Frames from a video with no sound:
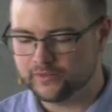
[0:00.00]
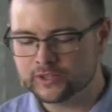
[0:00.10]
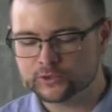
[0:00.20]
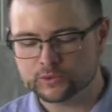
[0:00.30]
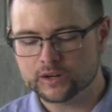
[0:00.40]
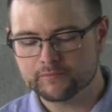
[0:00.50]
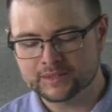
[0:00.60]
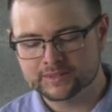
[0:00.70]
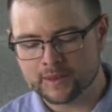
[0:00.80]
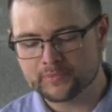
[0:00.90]
And this would have
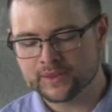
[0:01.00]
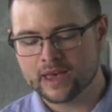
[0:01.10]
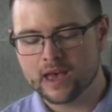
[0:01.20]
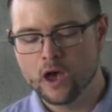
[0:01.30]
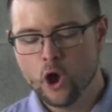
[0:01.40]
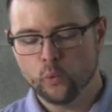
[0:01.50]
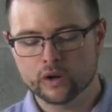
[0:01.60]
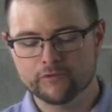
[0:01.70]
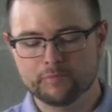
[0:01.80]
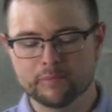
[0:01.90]
been something that
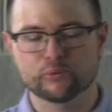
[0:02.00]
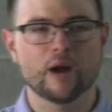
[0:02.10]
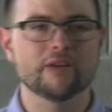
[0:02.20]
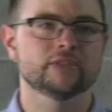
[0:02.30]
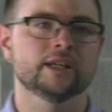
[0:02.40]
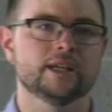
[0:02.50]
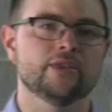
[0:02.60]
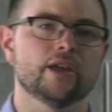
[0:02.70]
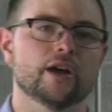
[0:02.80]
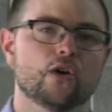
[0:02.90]
would have been prevalent
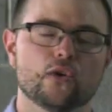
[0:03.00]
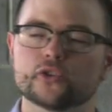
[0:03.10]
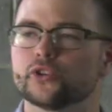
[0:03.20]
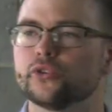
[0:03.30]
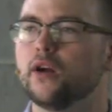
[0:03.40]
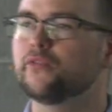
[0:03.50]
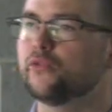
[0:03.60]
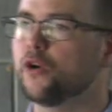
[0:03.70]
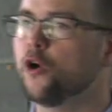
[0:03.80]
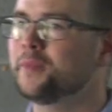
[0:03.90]
in the culture of
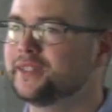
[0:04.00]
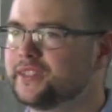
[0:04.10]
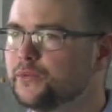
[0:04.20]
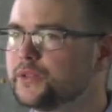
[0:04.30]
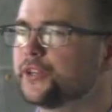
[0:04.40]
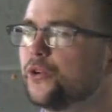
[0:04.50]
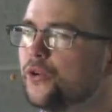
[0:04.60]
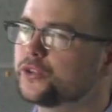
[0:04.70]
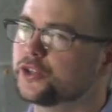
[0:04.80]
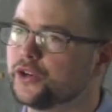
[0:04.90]
the Romans. It was a
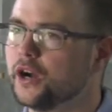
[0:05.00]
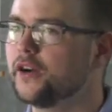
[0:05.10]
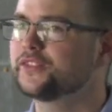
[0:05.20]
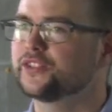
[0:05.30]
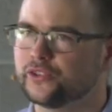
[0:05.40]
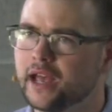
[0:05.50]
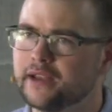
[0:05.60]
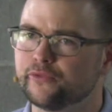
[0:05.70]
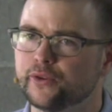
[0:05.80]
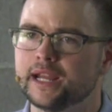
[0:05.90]
culture of
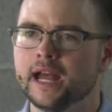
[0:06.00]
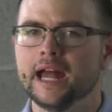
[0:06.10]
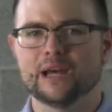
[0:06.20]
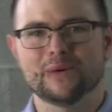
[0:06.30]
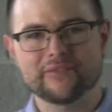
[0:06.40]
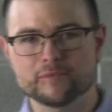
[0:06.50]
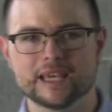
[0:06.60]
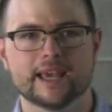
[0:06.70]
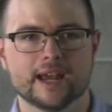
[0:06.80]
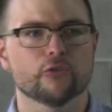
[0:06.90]
slavery. Now, we have to
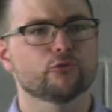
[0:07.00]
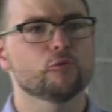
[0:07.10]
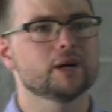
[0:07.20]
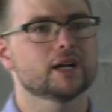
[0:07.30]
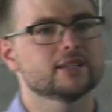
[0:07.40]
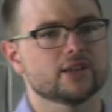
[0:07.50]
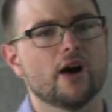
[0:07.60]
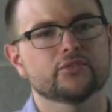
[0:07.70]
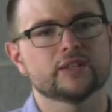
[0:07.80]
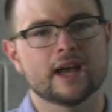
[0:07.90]
be careful because
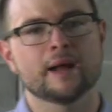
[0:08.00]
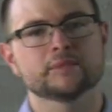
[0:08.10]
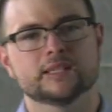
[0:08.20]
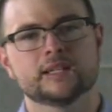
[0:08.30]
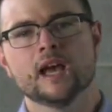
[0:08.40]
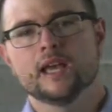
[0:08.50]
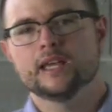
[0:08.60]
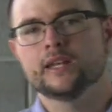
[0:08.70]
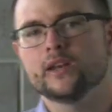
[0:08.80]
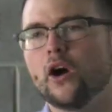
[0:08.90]
oftentimes
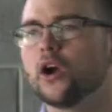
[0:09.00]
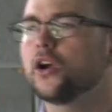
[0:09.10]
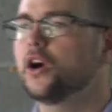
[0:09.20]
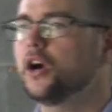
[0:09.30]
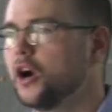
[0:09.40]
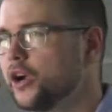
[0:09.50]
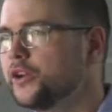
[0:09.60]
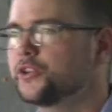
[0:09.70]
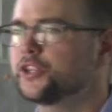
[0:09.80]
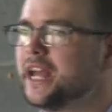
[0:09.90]
in our
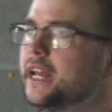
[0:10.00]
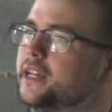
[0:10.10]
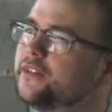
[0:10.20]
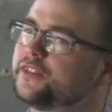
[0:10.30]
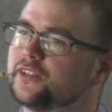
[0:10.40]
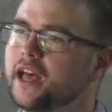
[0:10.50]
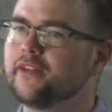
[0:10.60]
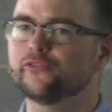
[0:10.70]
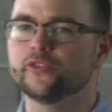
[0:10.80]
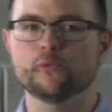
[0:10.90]
understanding of
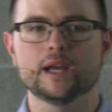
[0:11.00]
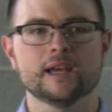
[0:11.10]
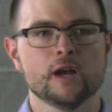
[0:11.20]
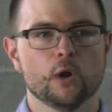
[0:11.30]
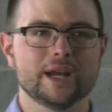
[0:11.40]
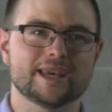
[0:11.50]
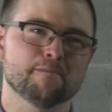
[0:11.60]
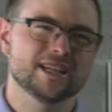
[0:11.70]
slavery, we can